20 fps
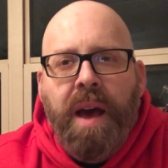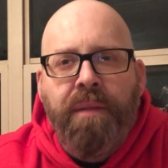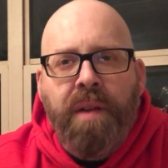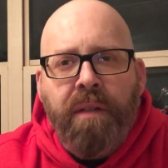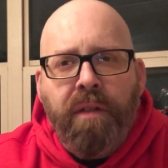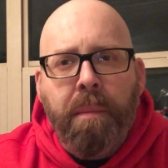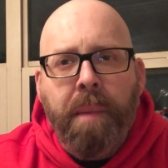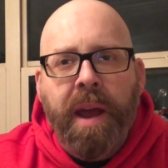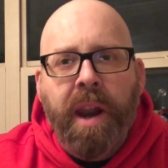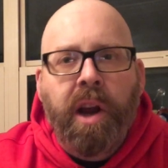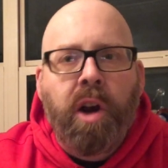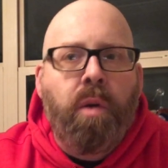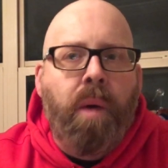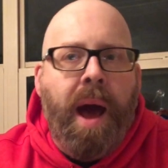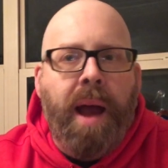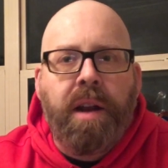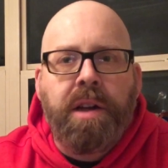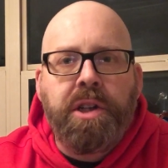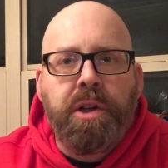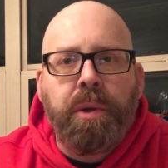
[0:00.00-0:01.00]
have you ever made a
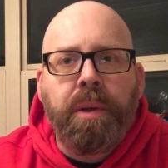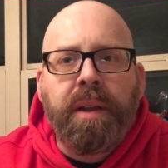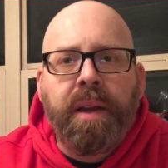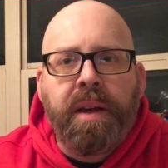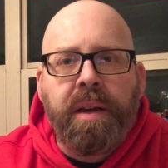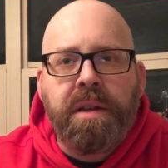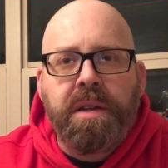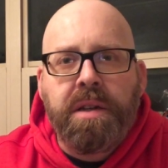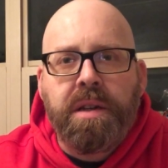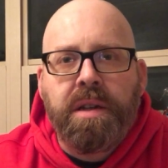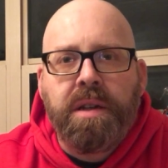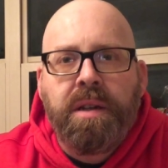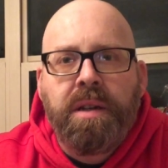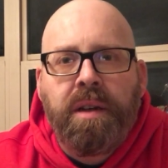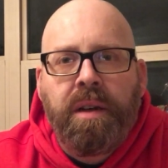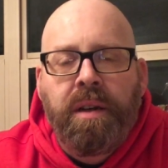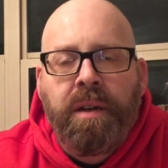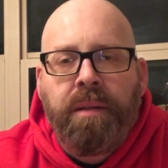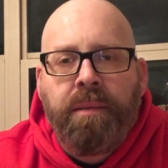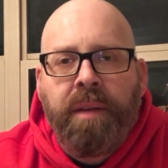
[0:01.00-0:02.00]
gratitude list?
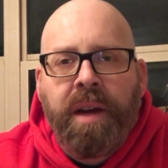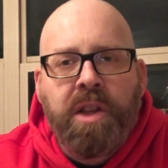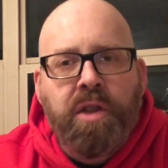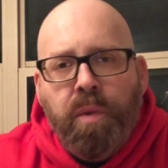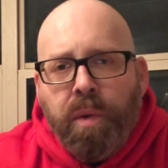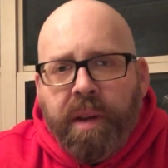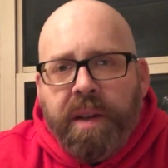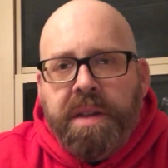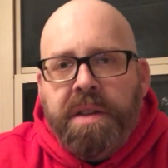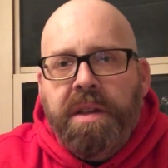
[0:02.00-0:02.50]
It's really